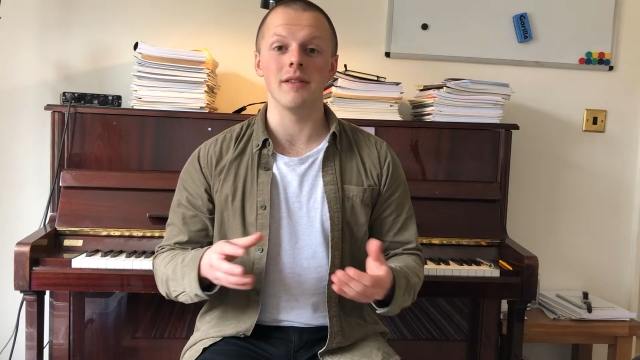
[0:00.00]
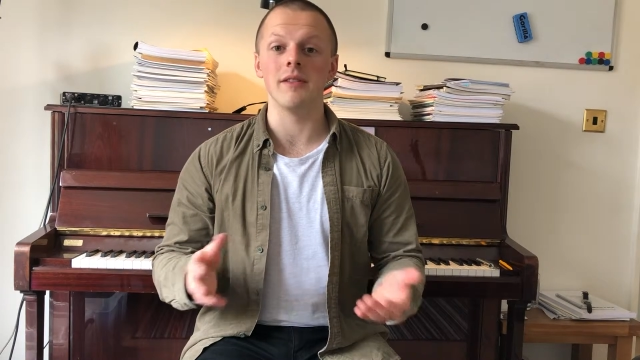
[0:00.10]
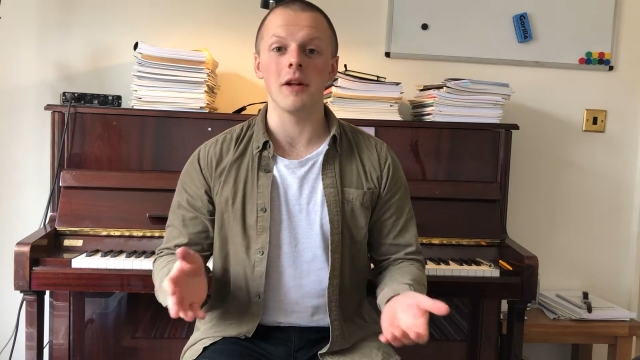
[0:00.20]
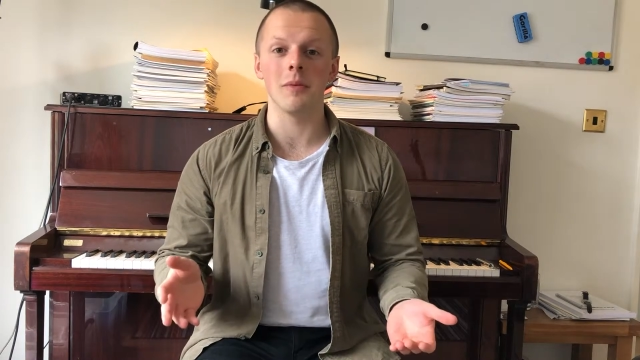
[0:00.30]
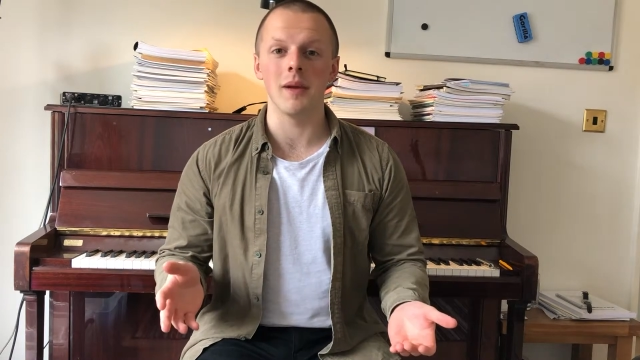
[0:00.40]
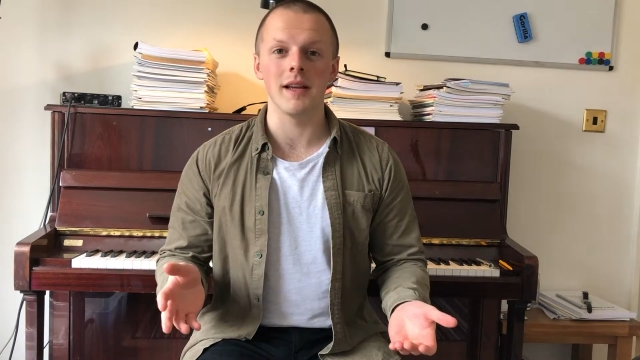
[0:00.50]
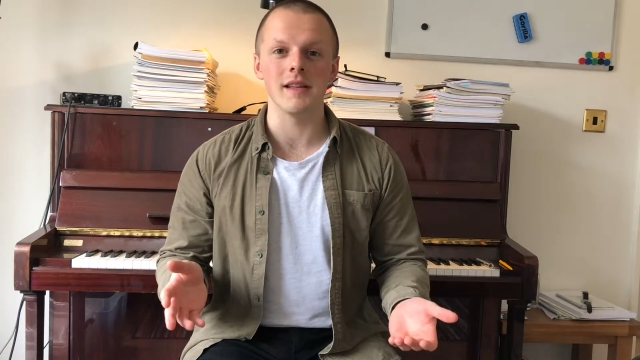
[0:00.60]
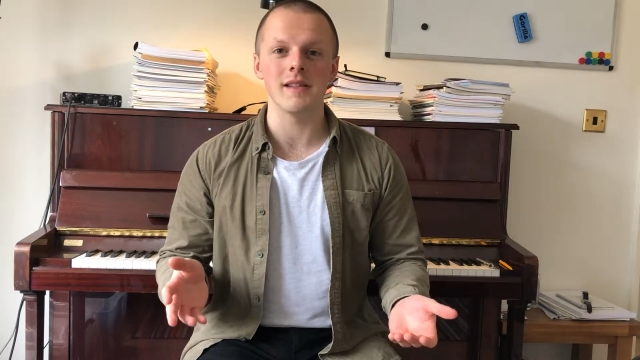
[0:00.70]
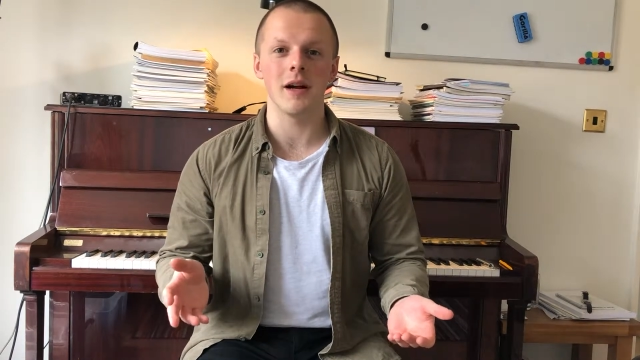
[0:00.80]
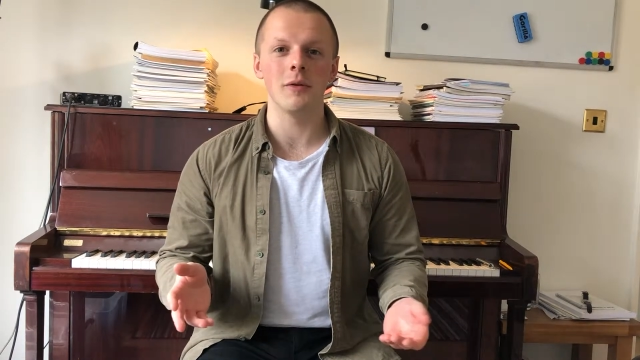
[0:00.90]
if you don't play
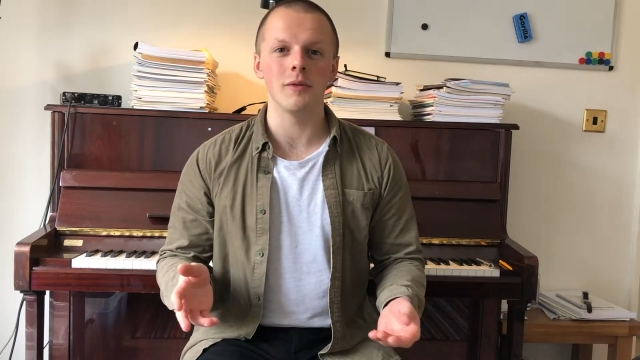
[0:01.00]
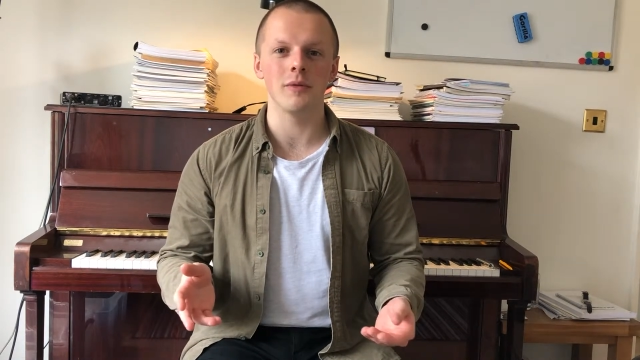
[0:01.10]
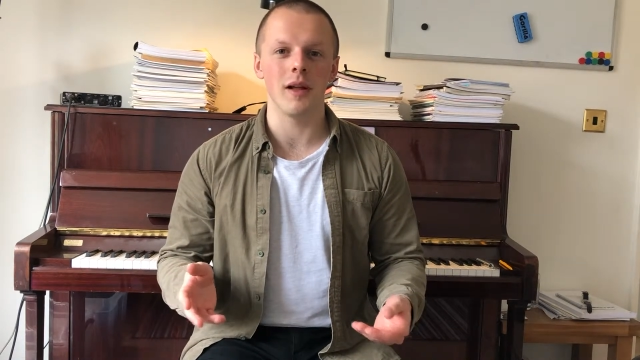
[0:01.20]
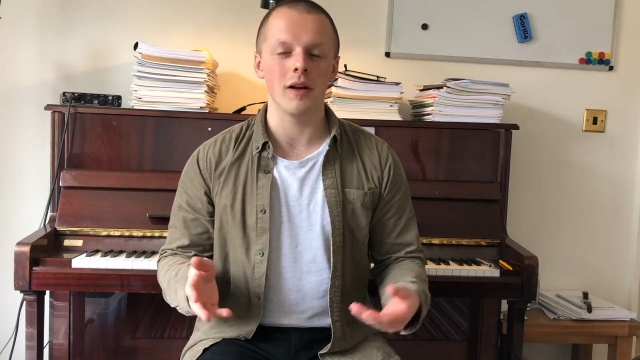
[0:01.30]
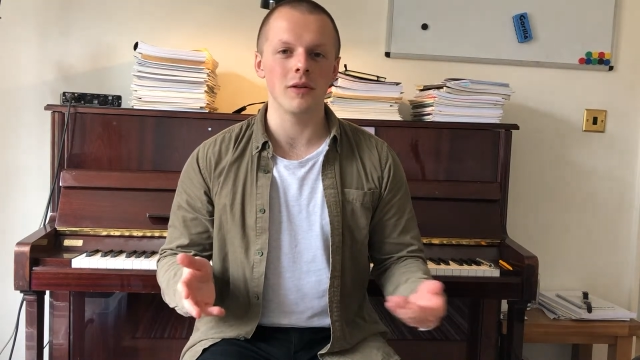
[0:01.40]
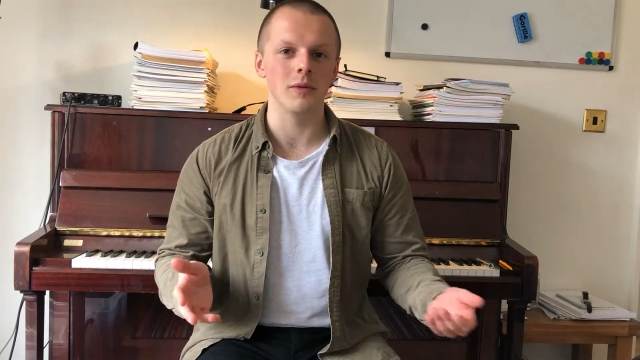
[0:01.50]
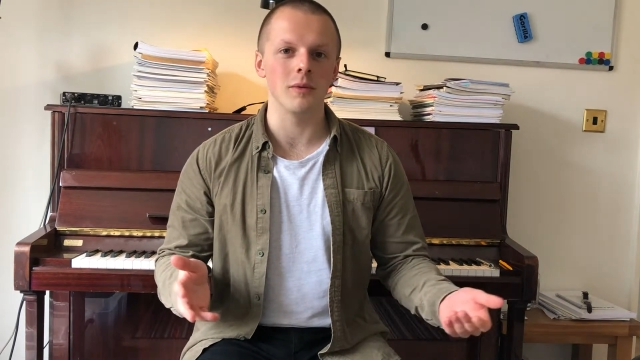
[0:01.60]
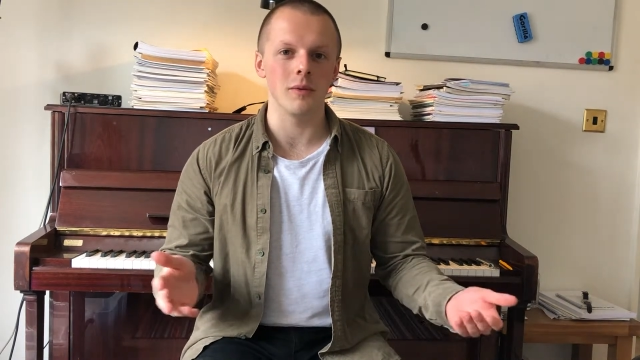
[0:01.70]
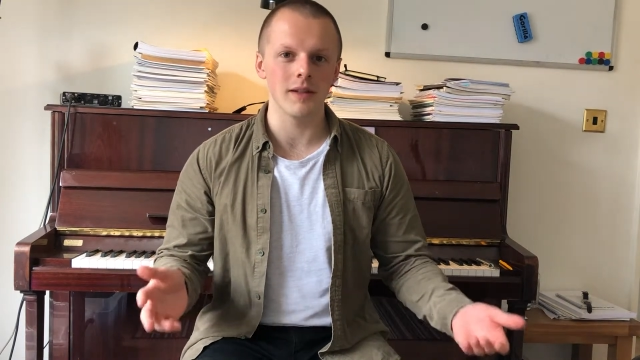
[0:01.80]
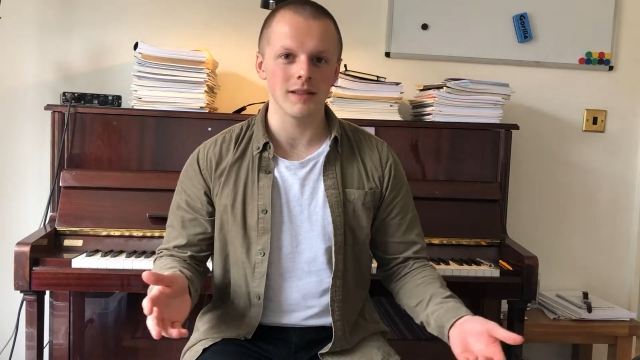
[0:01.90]
yourself, of like, oh,
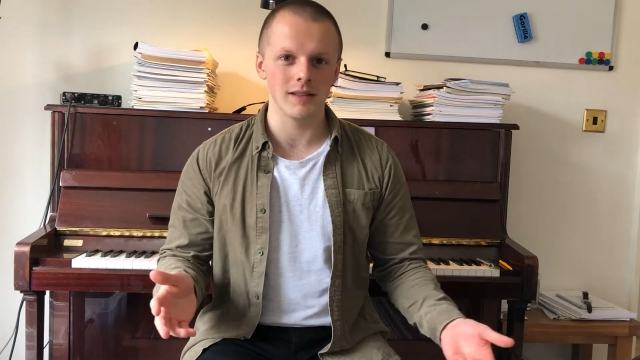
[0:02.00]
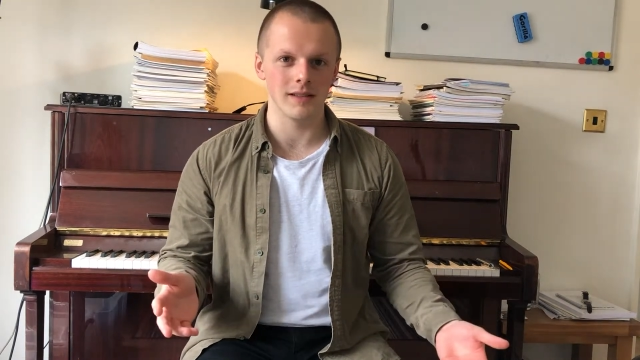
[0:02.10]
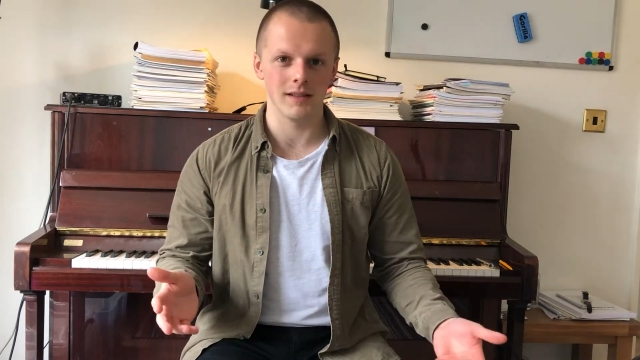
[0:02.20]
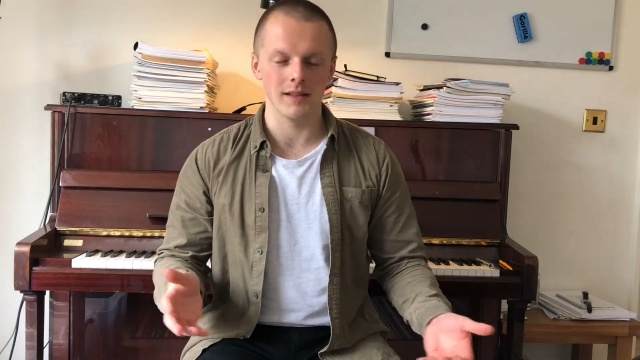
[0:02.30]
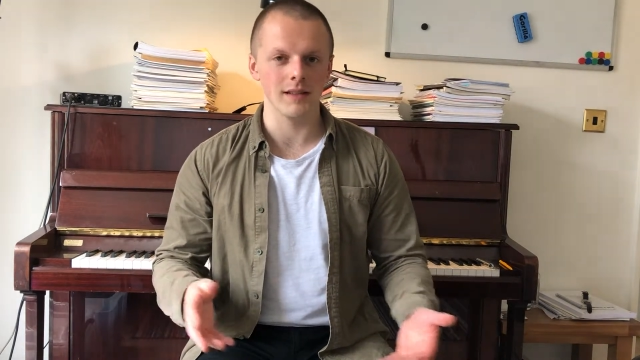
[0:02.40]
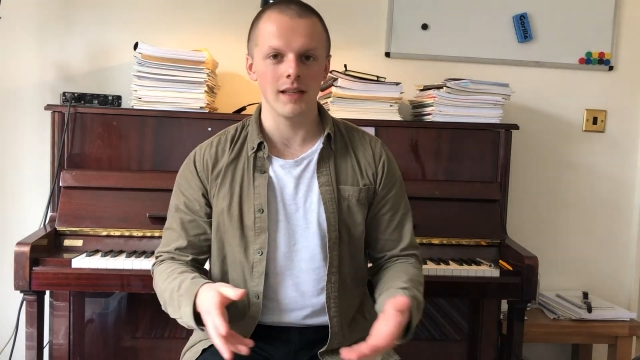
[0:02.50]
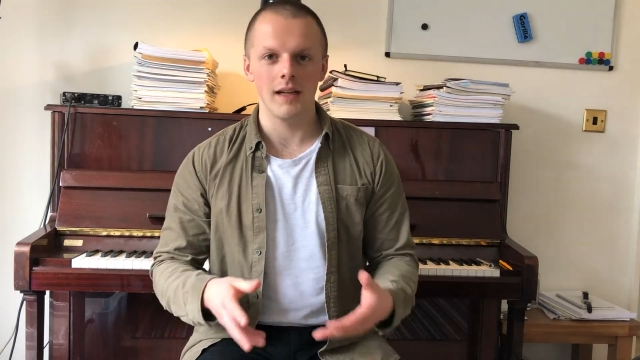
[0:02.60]
what is this thing?